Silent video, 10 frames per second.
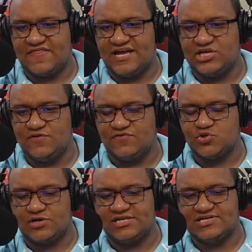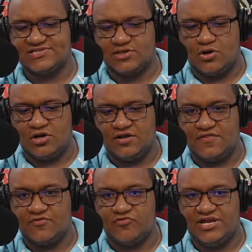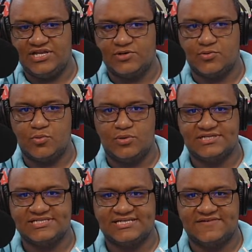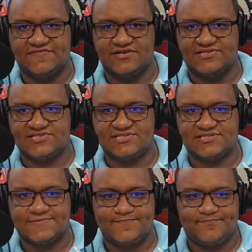Thank you for joining us on the radio with a difference.